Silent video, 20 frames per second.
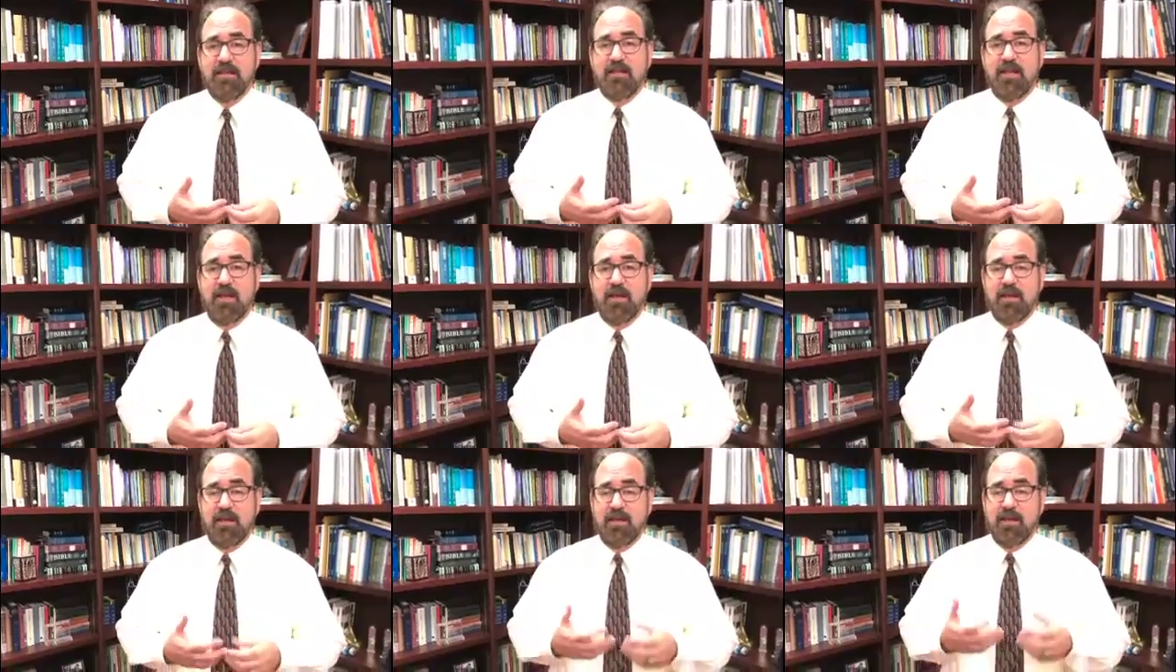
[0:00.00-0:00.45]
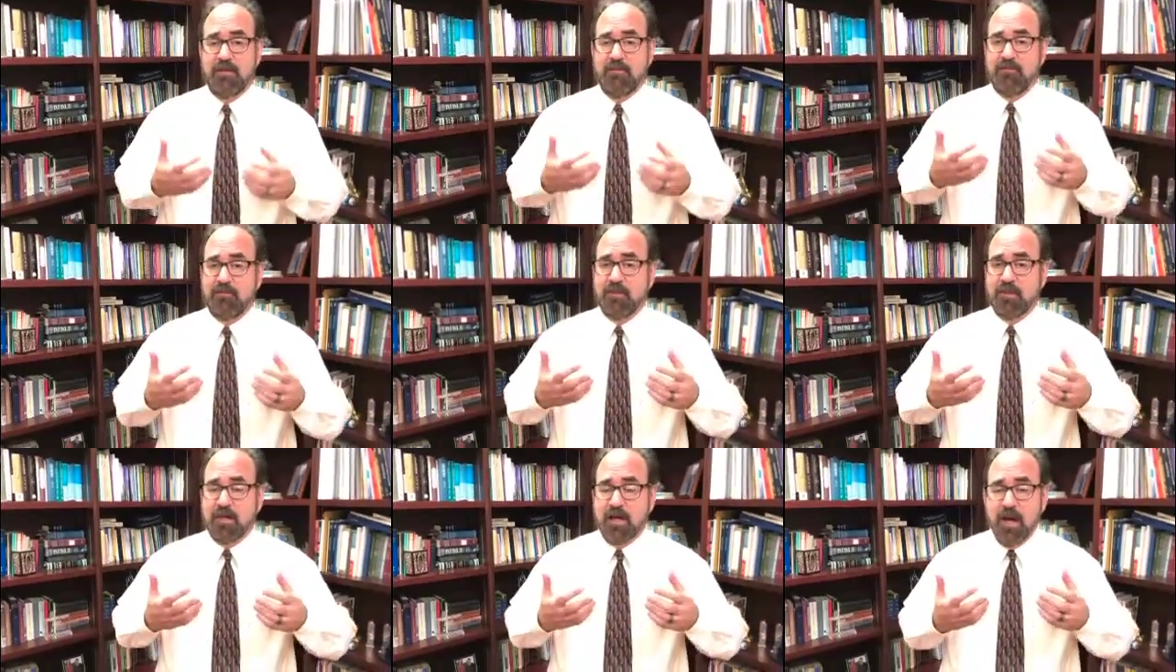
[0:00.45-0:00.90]
they
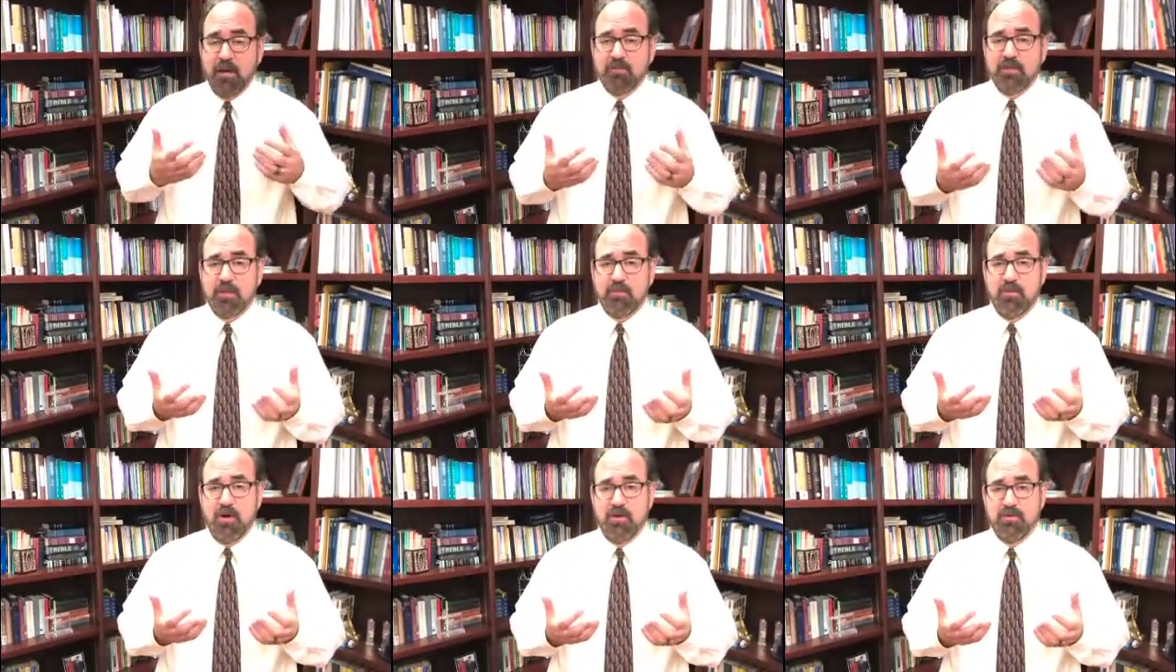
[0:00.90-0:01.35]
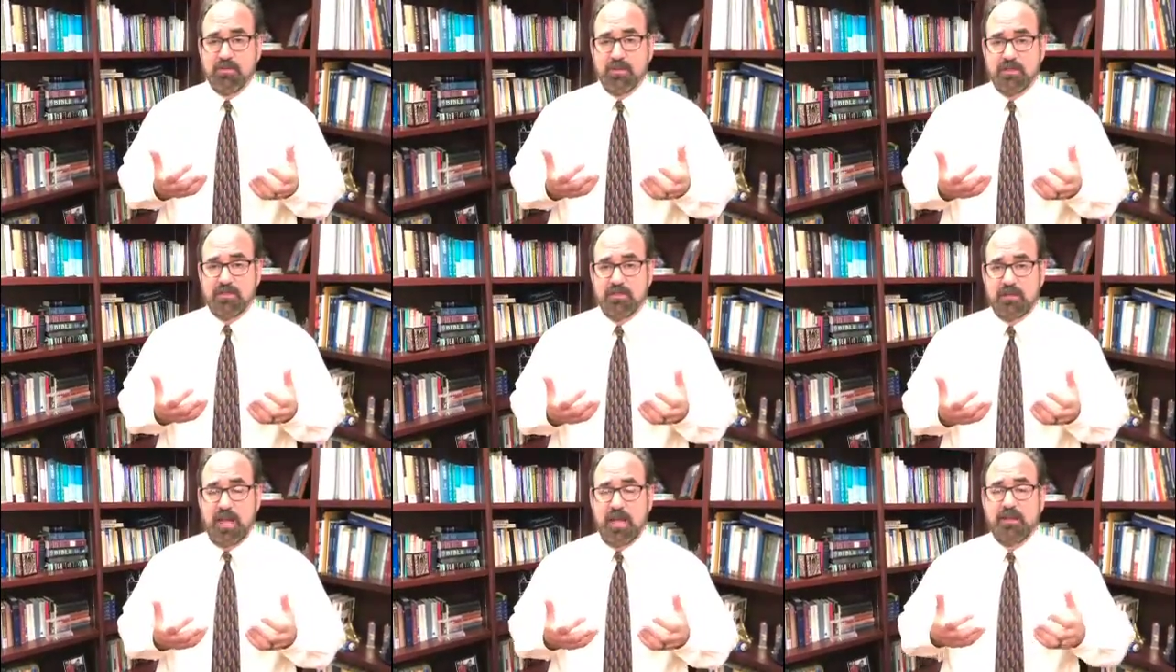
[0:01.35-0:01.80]
come to
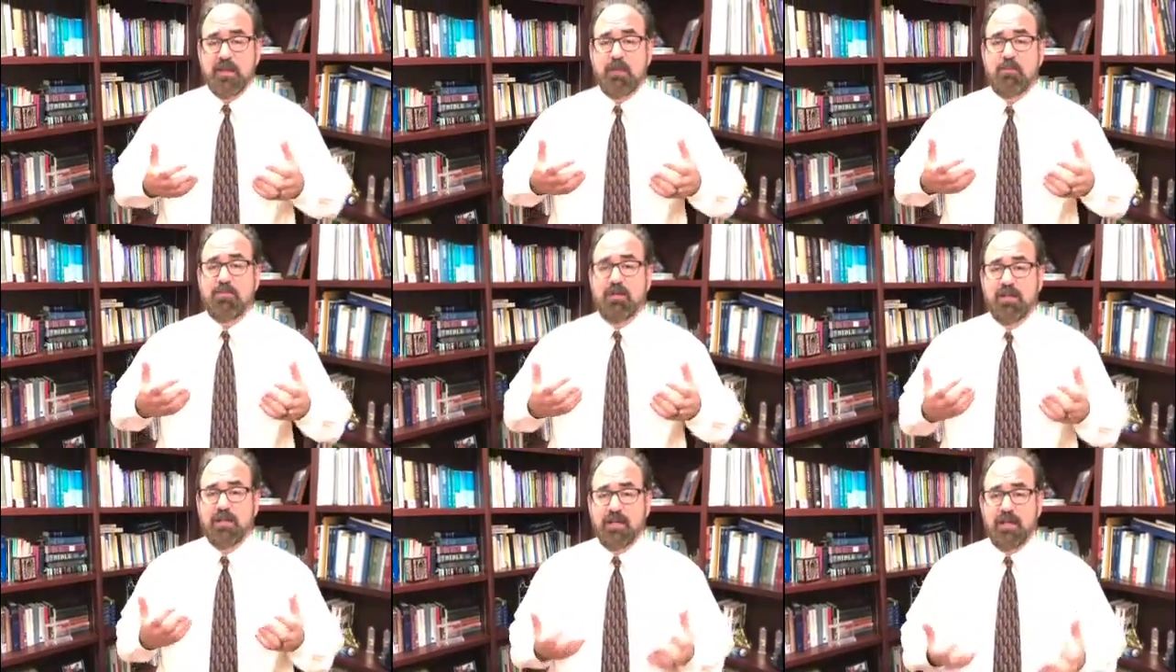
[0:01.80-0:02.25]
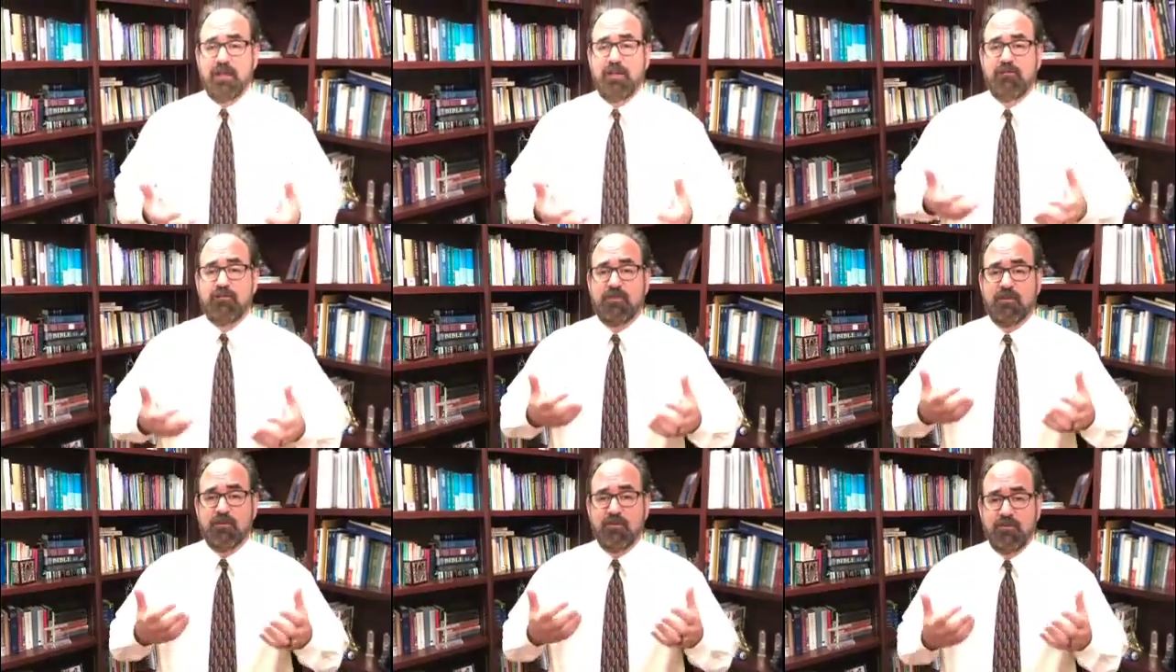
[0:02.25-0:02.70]
Moses and they
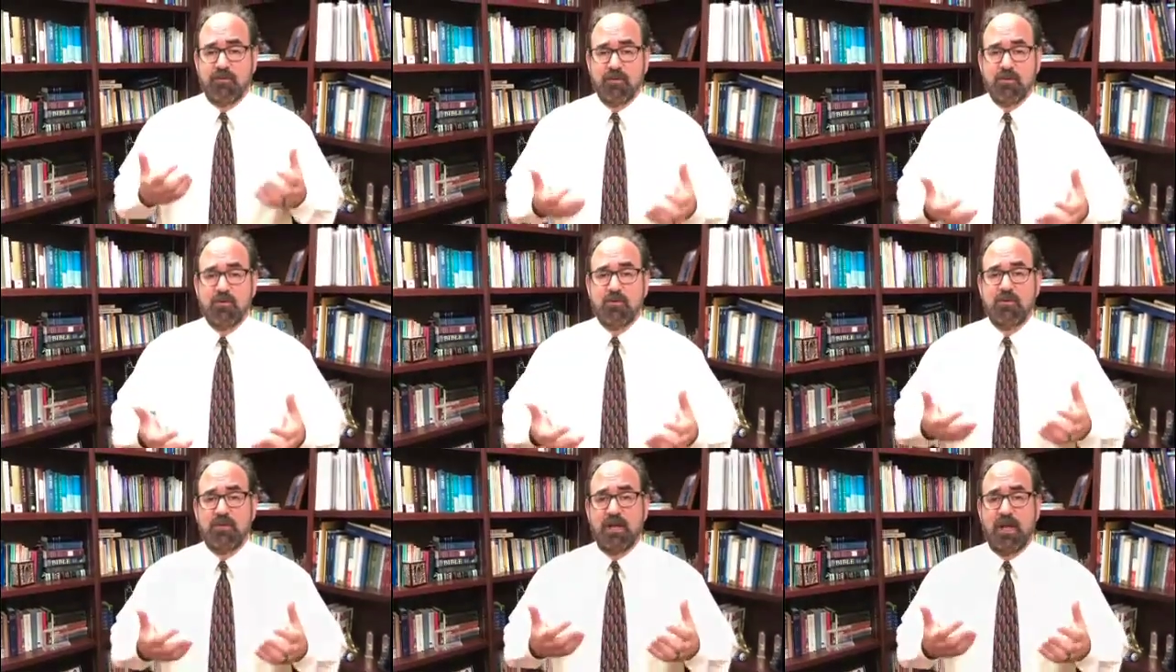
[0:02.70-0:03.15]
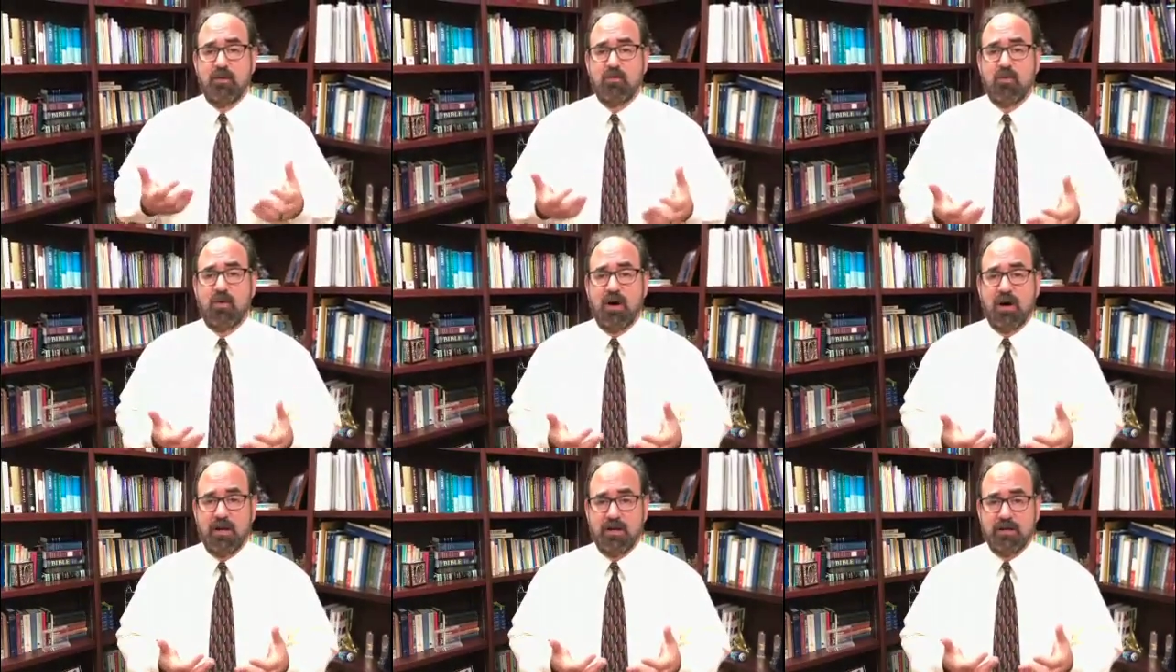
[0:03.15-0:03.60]
plead for food and
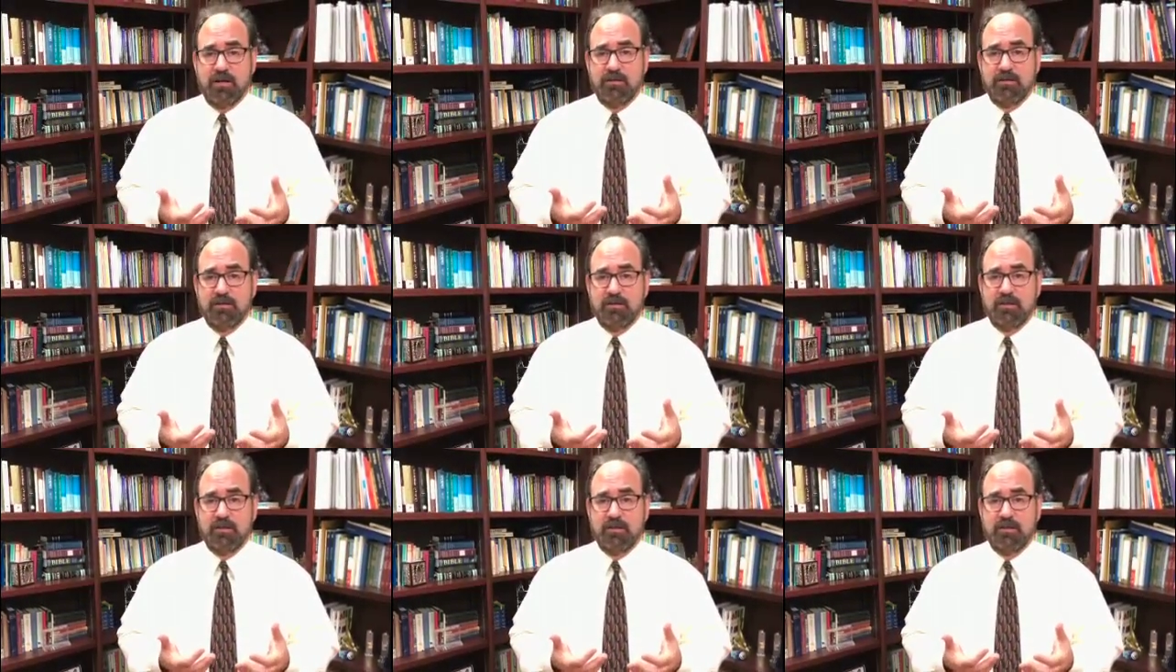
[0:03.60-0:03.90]
water.